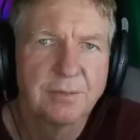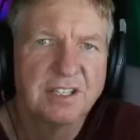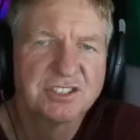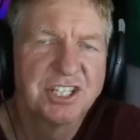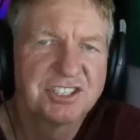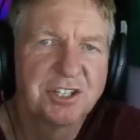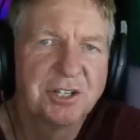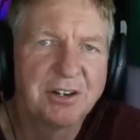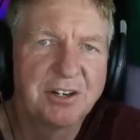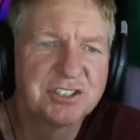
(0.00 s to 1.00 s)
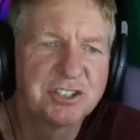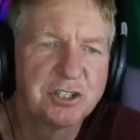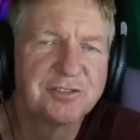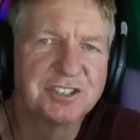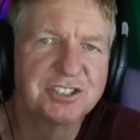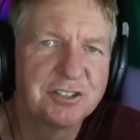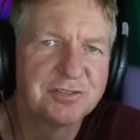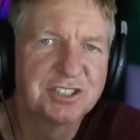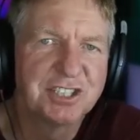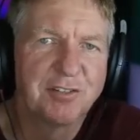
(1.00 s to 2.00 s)
So let's go down to the surface.
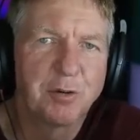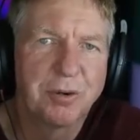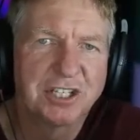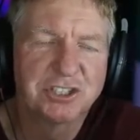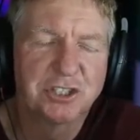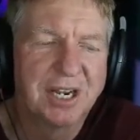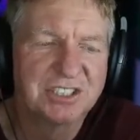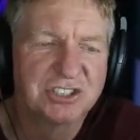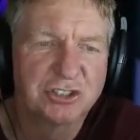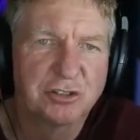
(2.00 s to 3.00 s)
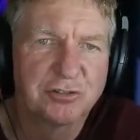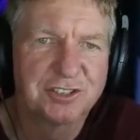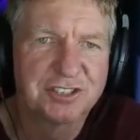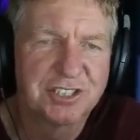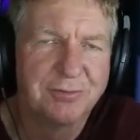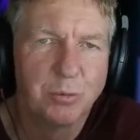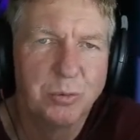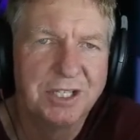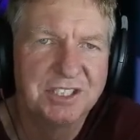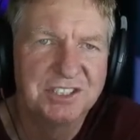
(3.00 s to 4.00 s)
Surface level pressure and surface level
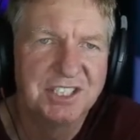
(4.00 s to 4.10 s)
winds.